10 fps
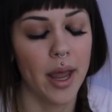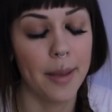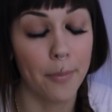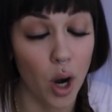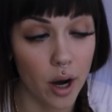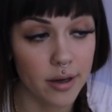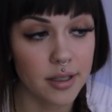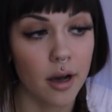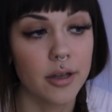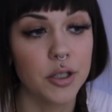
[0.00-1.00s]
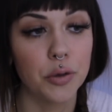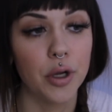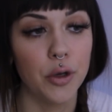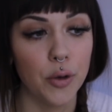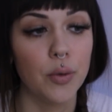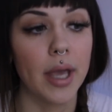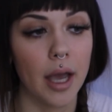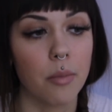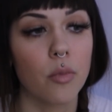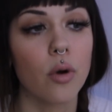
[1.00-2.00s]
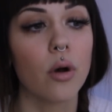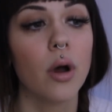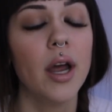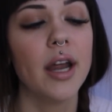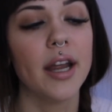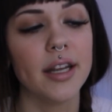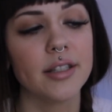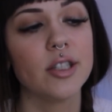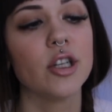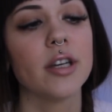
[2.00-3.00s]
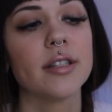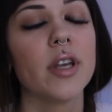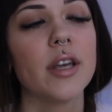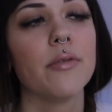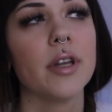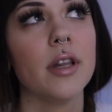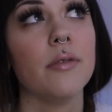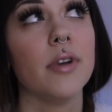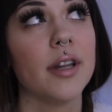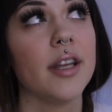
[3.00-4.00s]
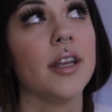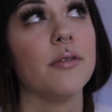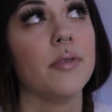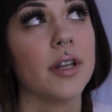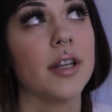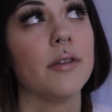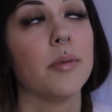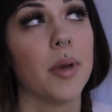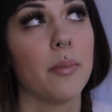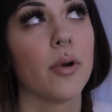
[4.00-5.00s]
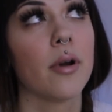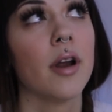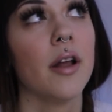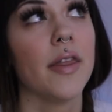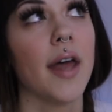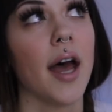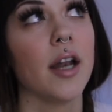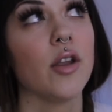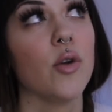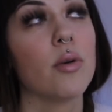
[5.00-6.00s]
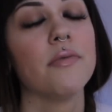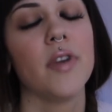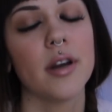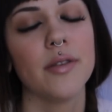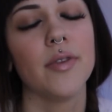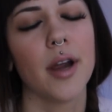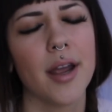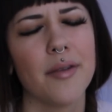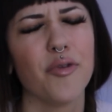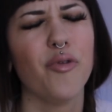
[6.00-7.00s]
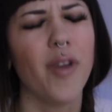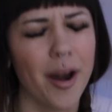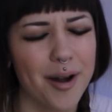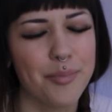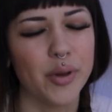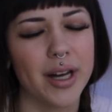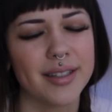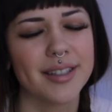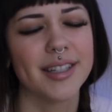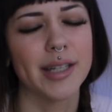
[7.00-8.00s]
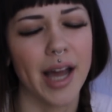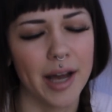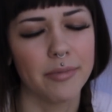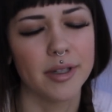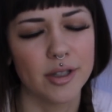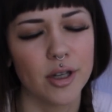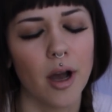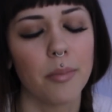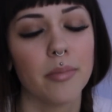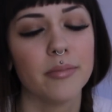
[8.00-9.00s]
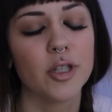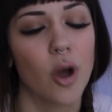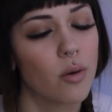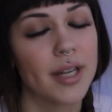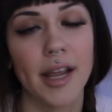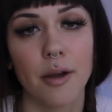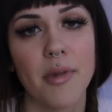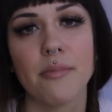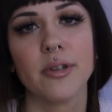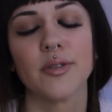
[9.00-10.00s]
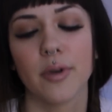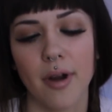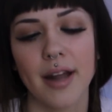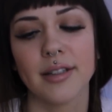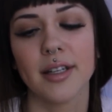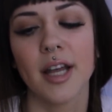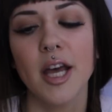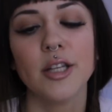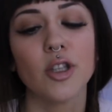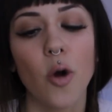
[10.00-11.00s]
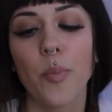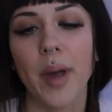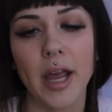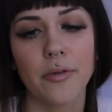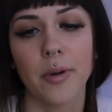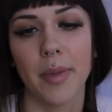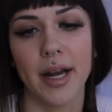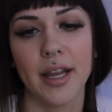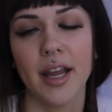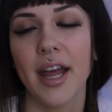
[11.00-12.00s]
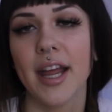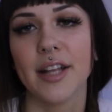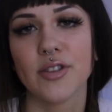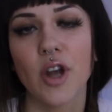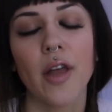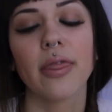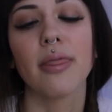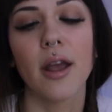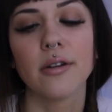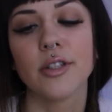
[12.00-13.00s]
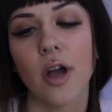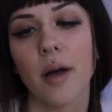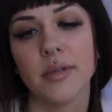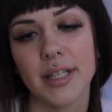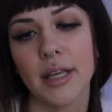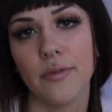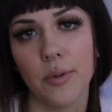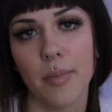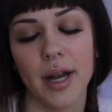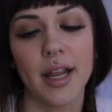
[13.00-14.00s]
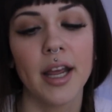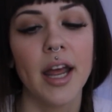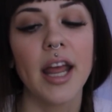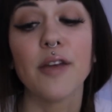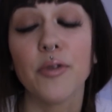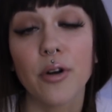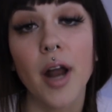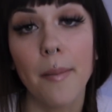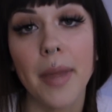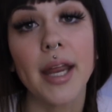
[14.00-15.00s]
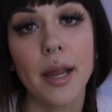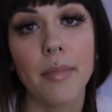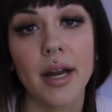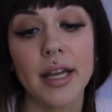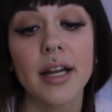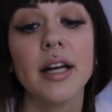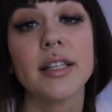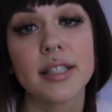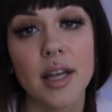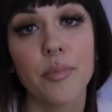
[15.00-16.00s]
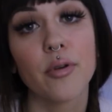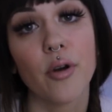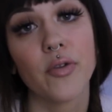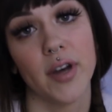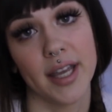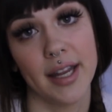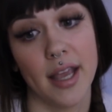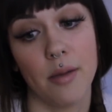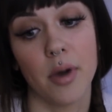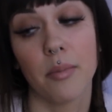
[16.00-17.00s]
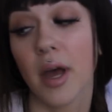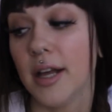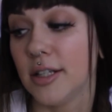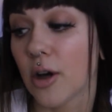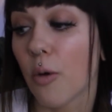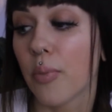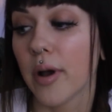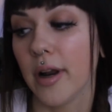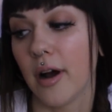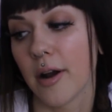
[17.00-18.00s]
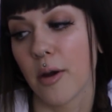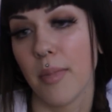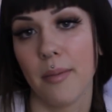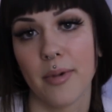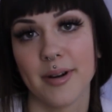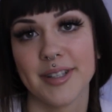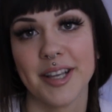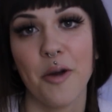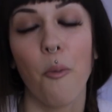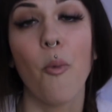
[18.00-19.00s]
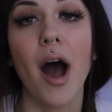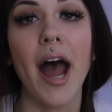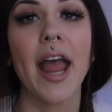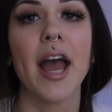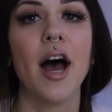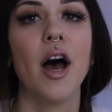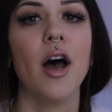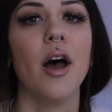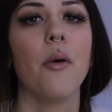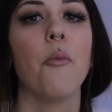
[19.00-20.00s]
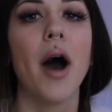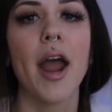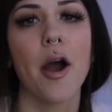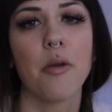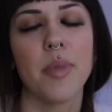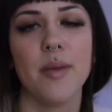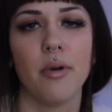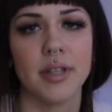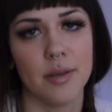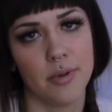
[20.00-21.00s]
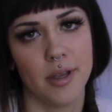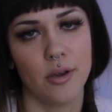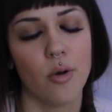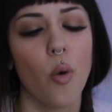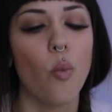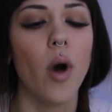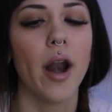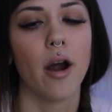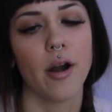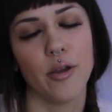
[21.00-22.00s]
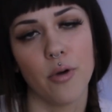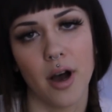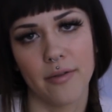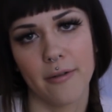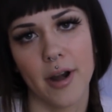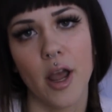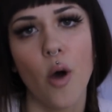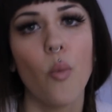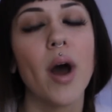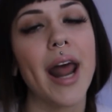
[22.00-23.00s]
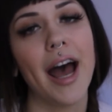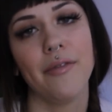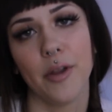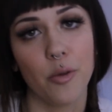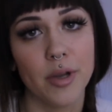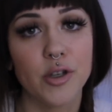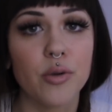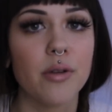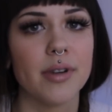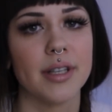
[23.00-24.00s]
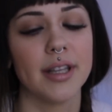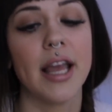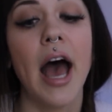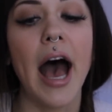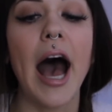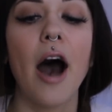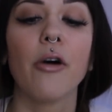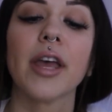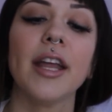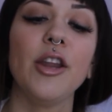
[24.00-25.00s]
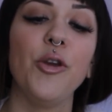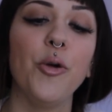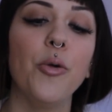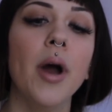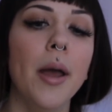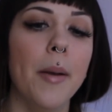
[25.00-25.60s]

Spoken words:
impart onto a new cam girl, is just really, really, really, really remember that you are very, very, very blessed to have this job. Don't take your members for granted. Don't beg for money. It's not their job to give you money. If you're not making money, step your own fucking game up. Don't put it on your members. Why aren't people tipping you? What aren't you offering? What haven't you been doing recently? How can you